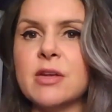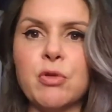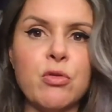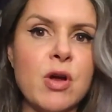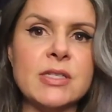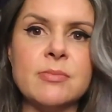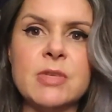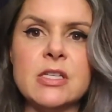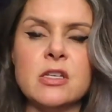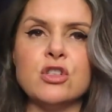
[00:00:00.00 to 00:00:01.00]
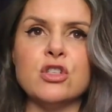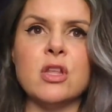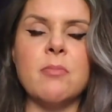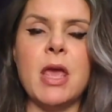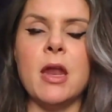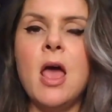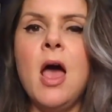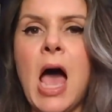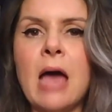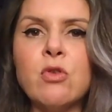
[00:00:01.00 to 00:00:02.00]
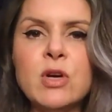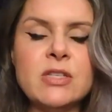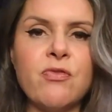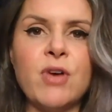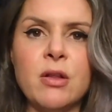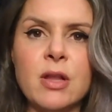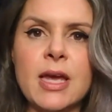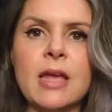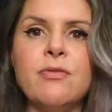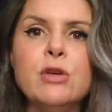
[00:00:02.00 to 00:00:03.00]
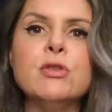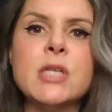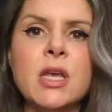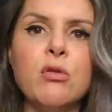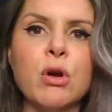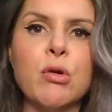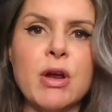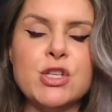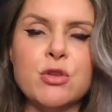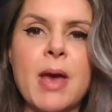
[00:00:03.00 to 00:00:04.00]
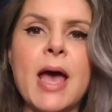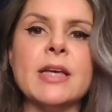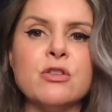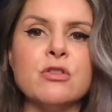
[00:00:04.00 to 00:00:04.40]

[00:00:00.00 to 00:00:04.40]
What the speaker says: they regret some decisions they made. I've always felt like if you say you regret your past,